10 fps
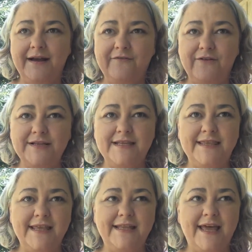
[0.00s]
For us to
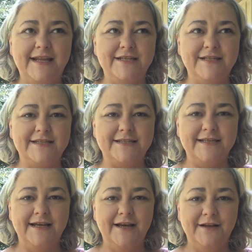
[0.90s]
think that is just
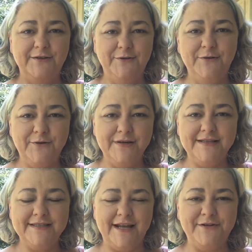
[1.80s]
ludicrous, and I